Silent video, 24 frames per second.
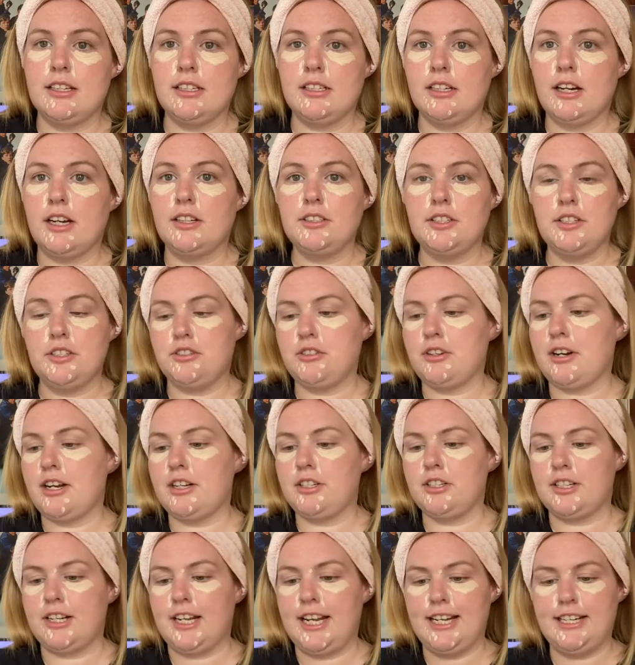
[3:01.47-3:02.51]
I do try
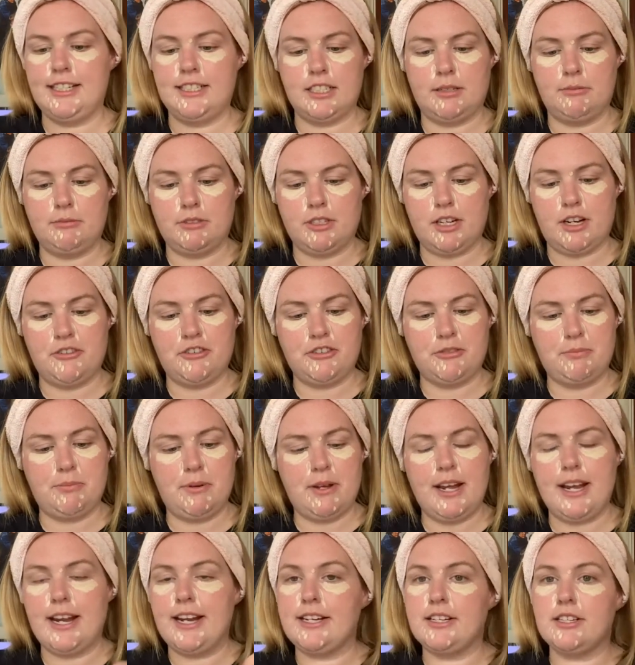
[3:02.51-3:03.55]
and clean sometimes,
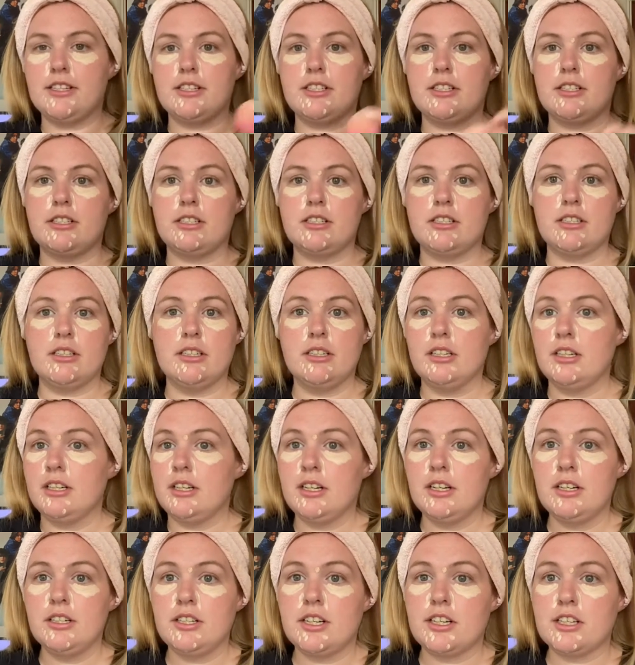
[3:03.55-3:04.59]
but it just
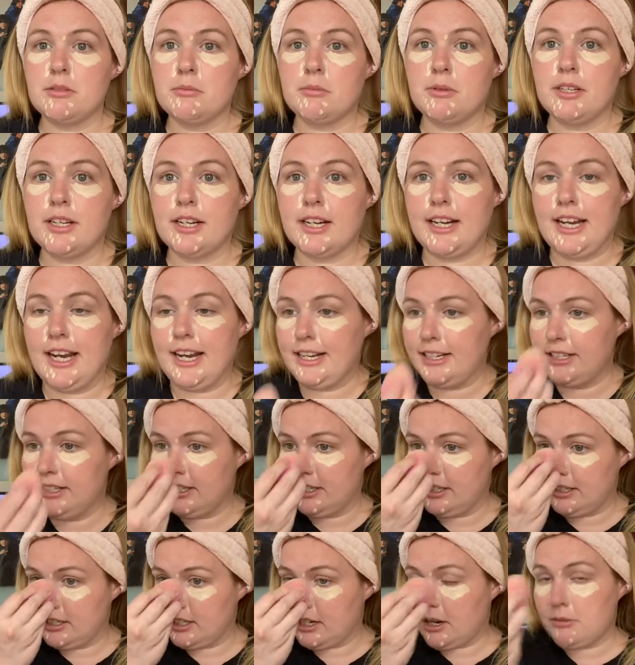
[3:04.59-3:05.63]
doesn't want to clean.
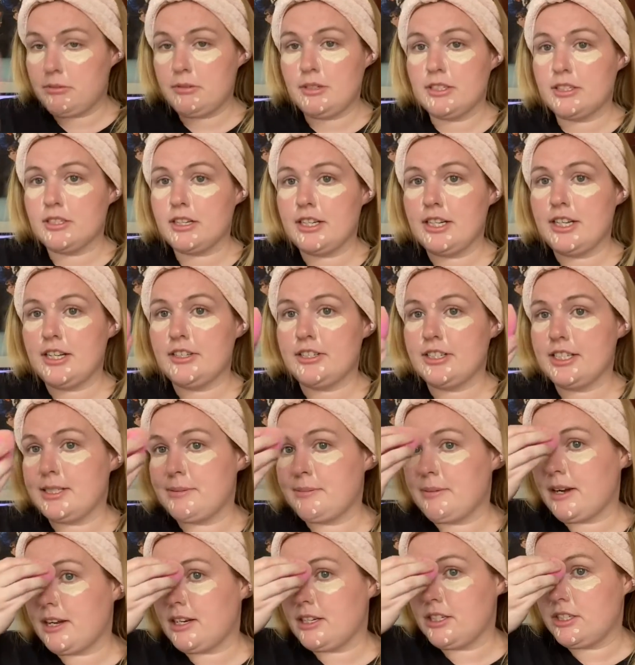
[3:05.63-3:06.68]
So I'm just going to use a
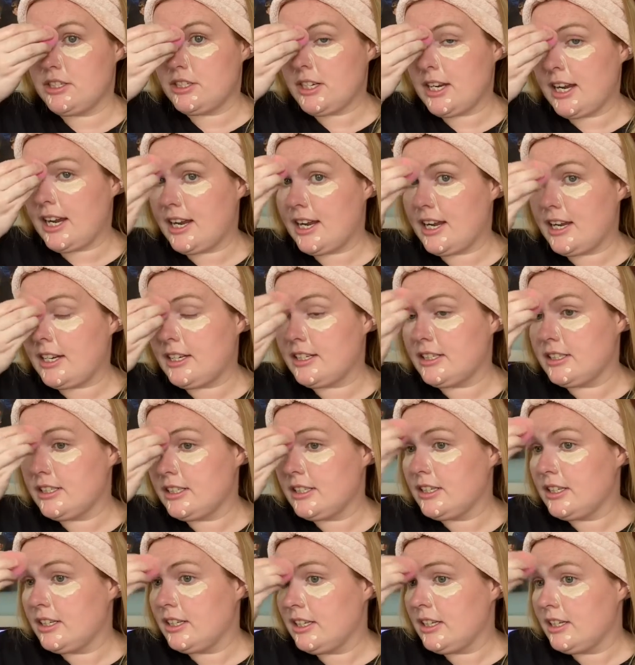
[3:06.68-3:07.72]
sponge and
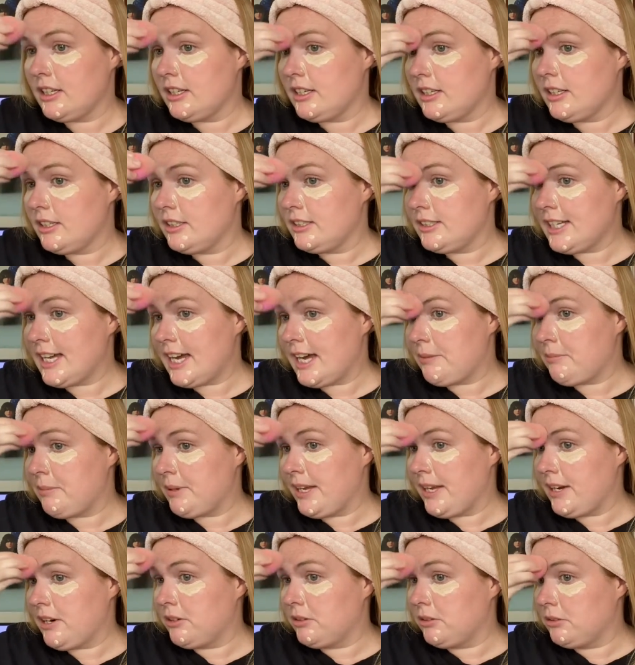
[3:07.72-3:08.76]
dab
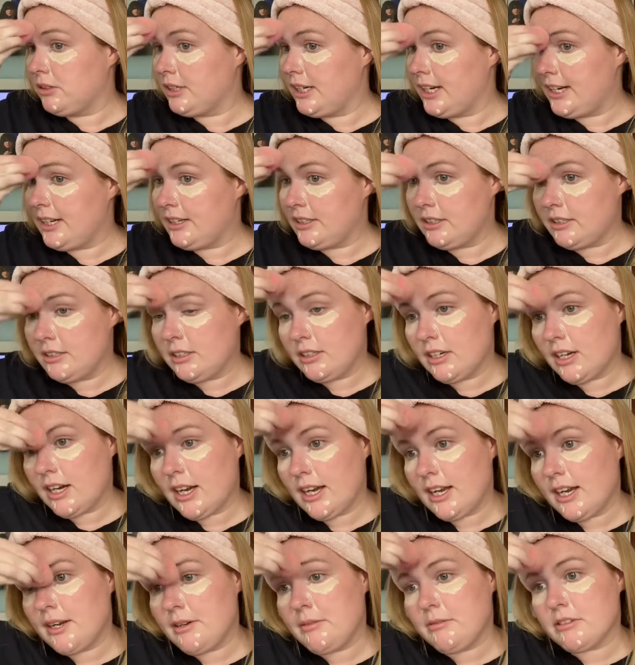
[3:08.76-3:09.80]
it all in,
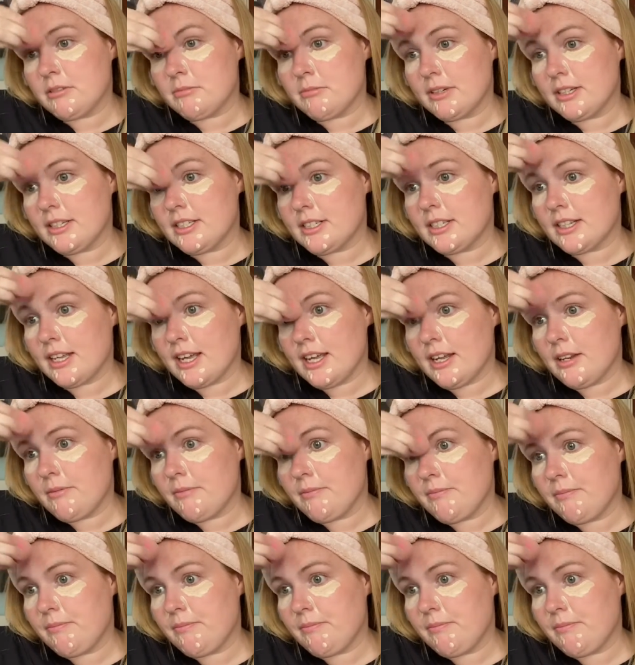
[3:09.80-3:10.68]
like into my skin.